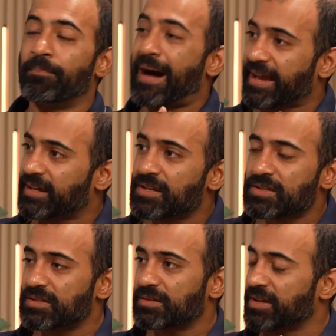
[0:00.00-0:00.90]

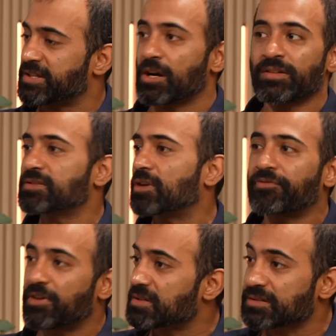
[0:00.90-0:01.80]
biased reach out. It's not
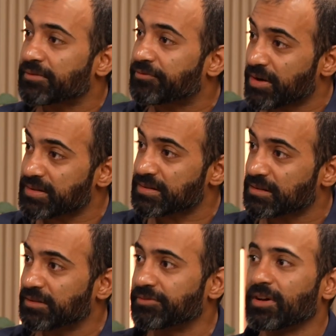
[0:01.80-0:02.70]
first come, first
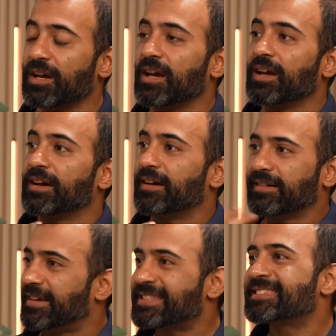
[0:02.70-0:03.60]
serve.
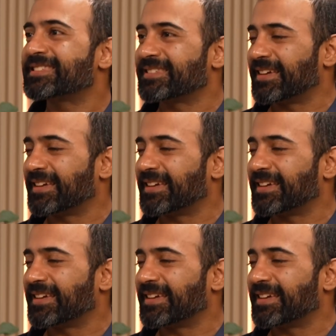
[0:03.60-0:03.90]
It's